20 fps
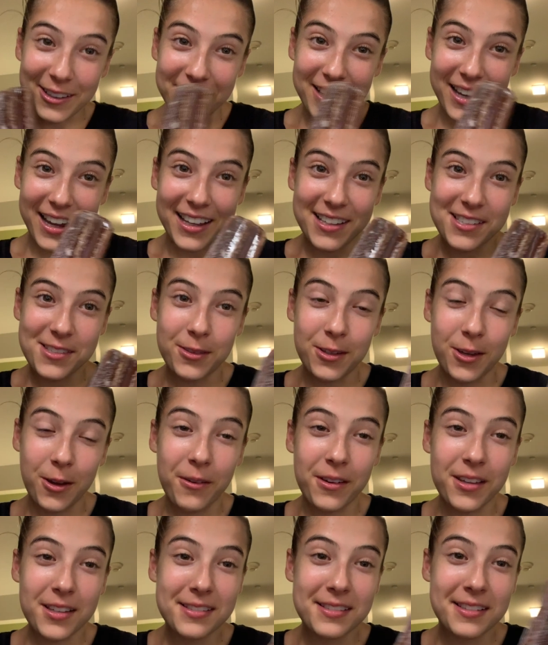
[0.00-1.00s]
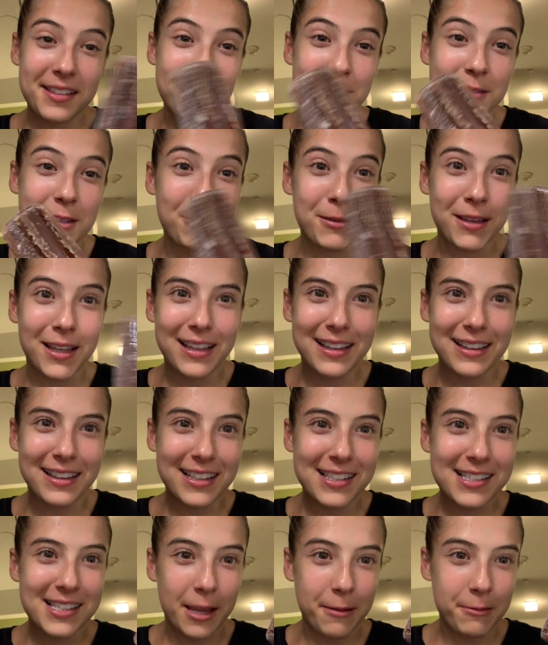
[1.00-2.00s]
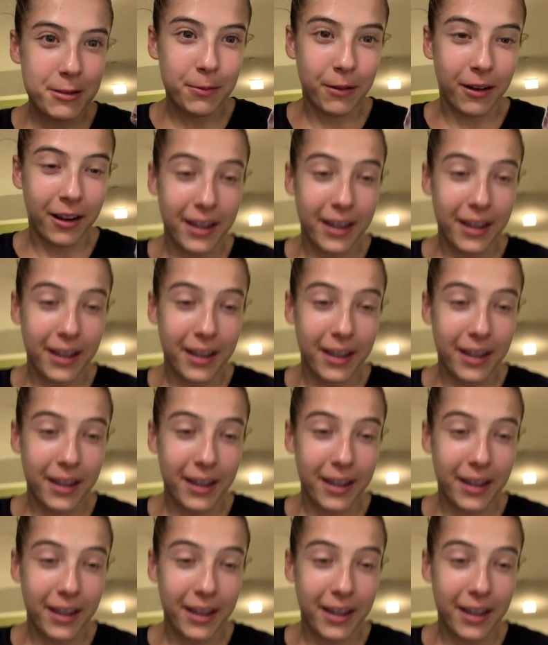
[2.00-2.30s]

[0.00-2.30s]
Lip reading: guys, we always seem to be in the same spot